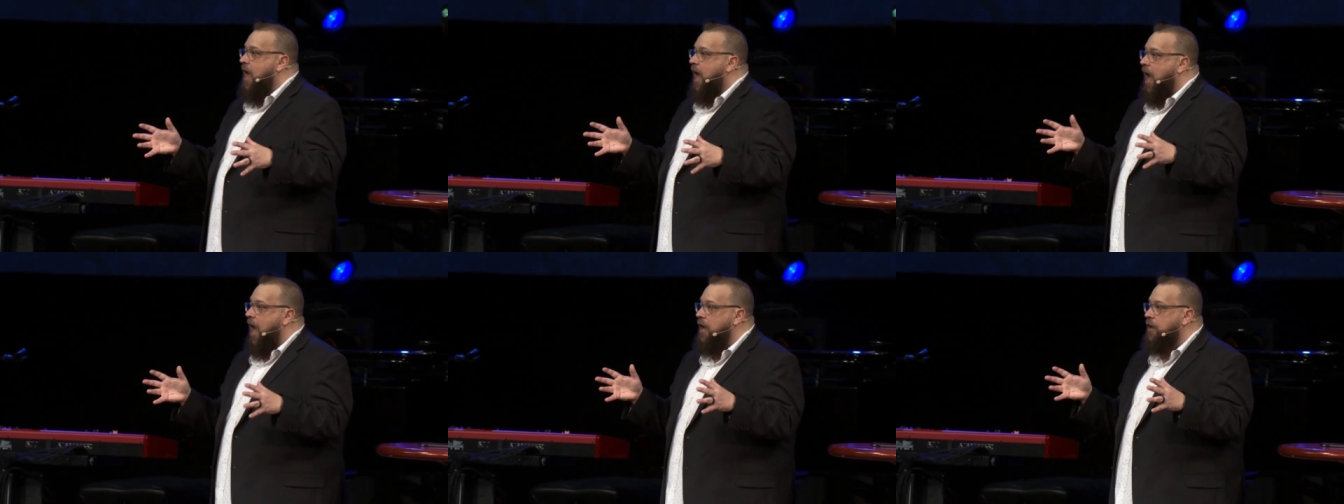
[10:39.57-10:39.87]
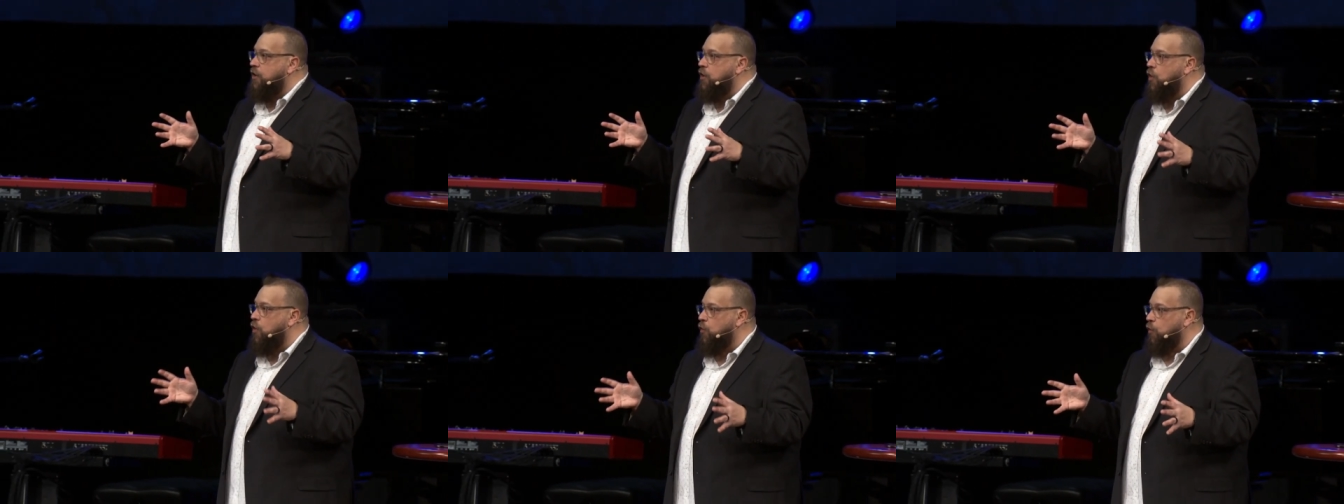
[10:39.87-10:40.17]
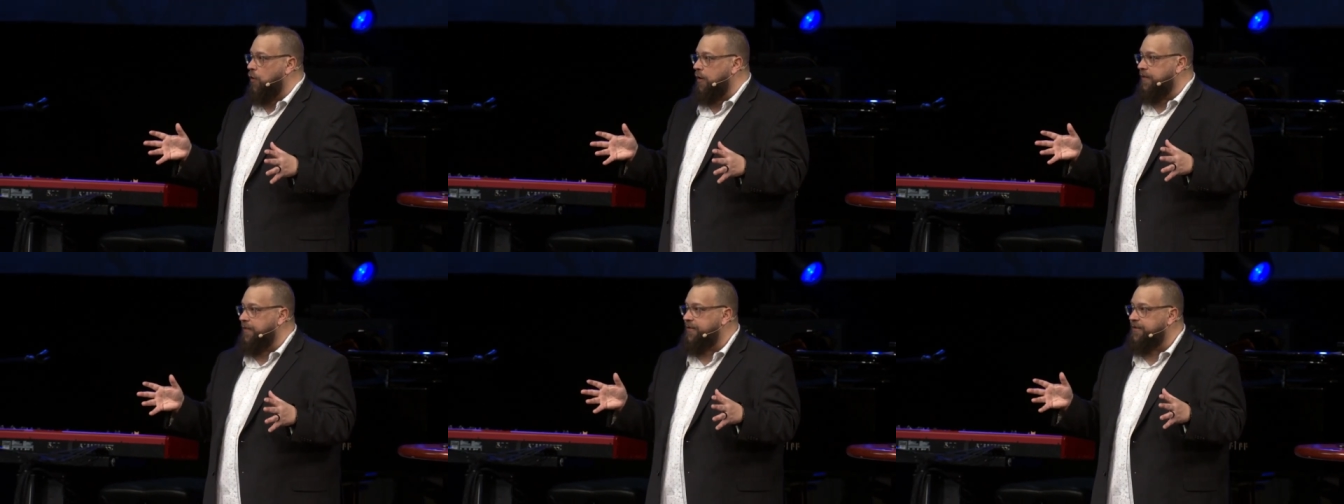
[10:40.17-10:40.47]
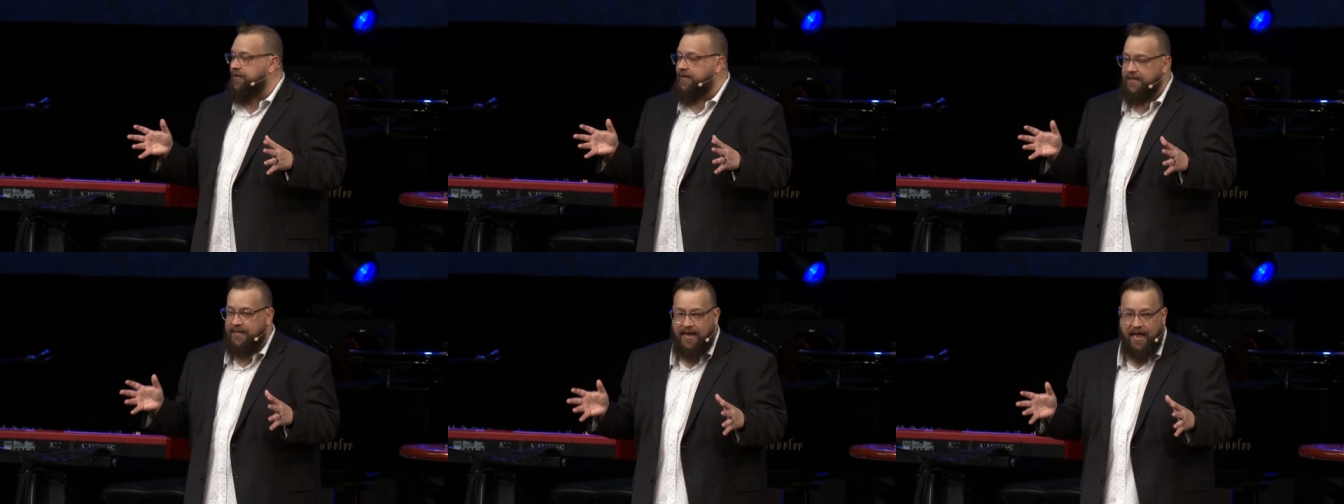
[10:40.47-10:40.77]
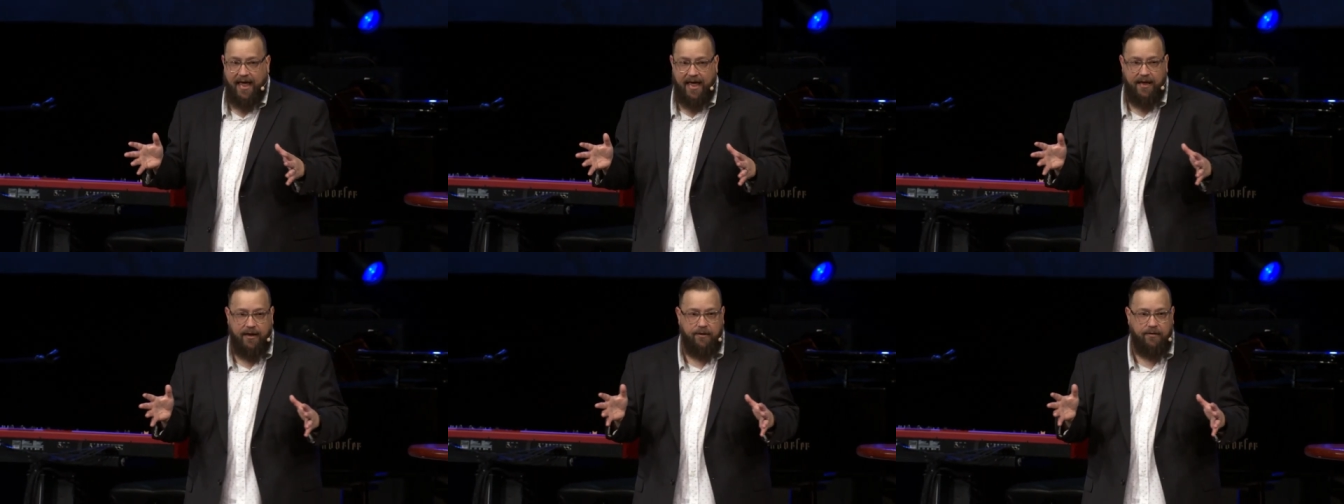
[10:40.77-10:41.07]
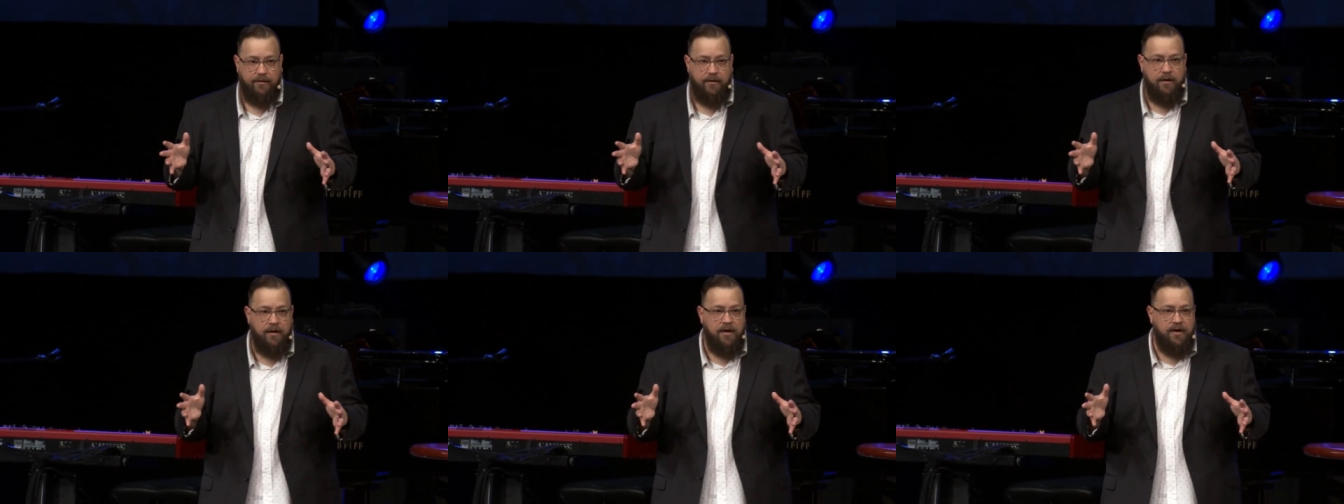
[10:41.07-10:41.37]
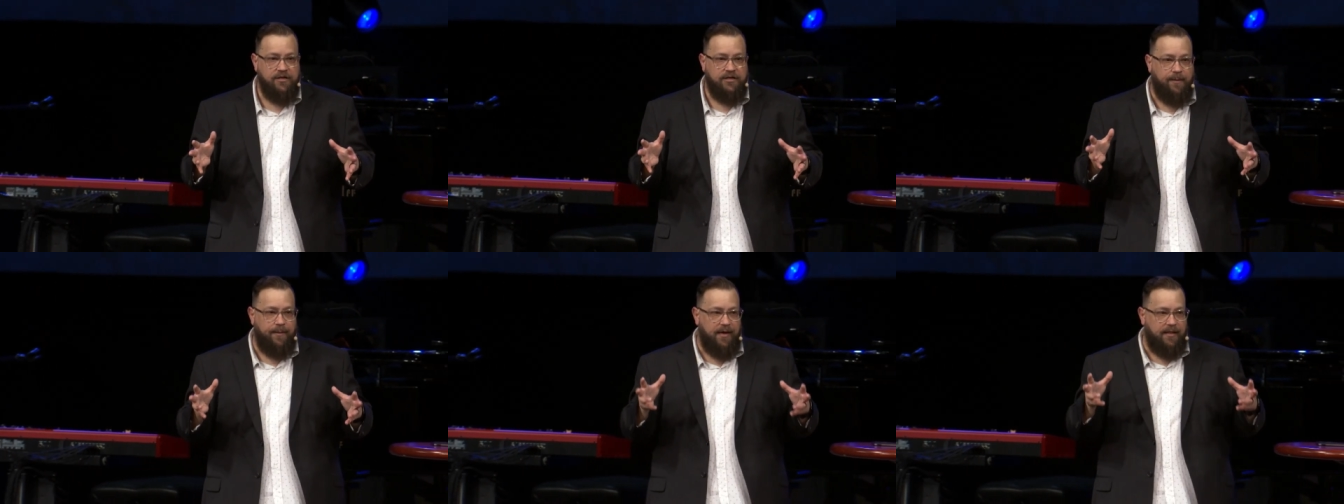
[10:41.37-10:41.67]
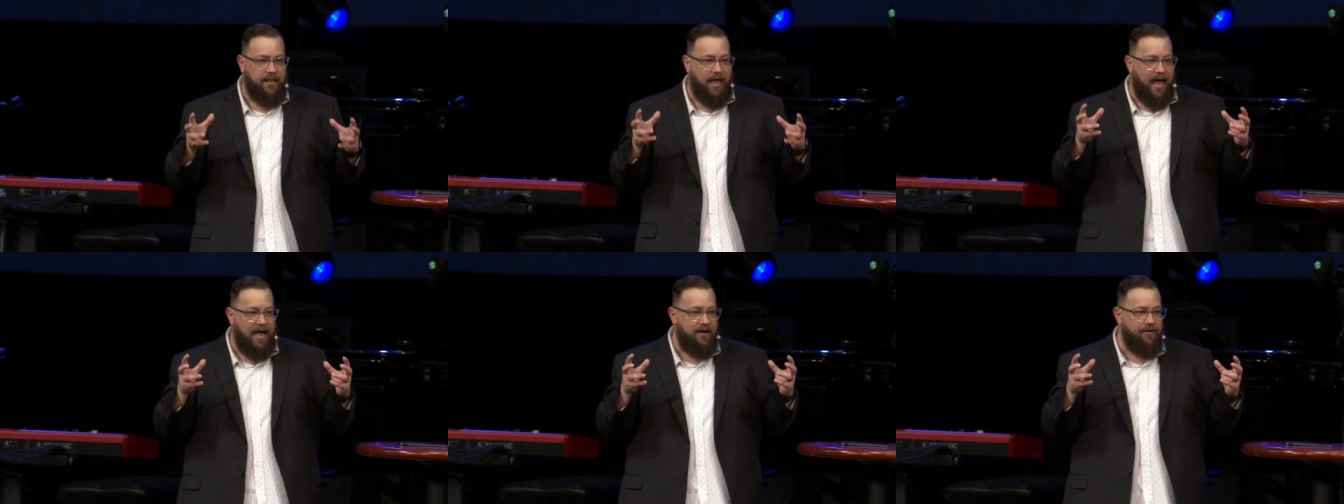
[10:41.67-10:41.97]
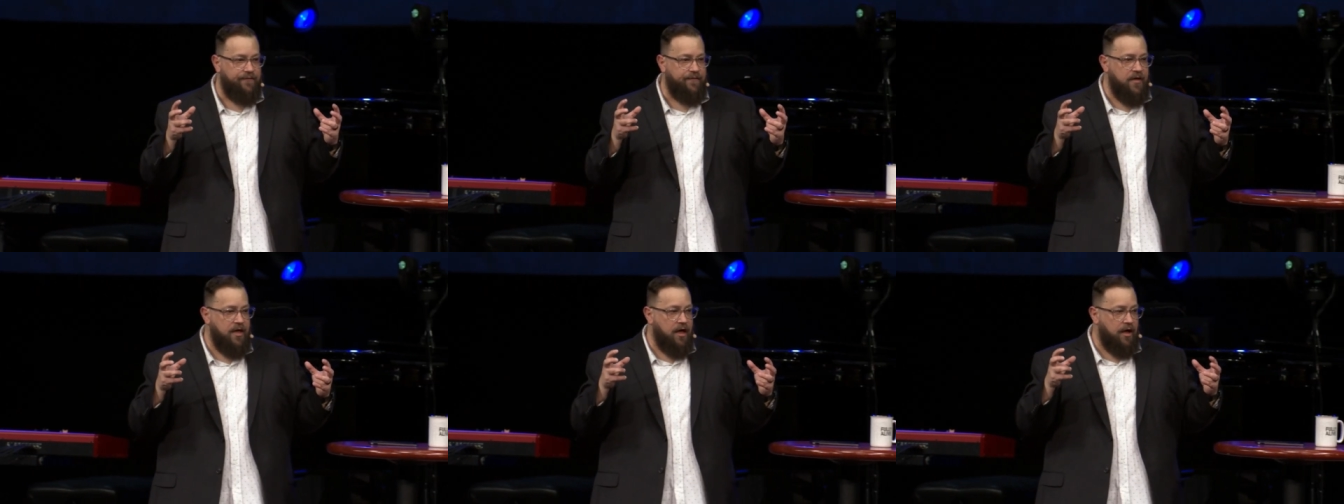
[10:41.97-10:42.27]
on Corinth today. It's going to be a lot of,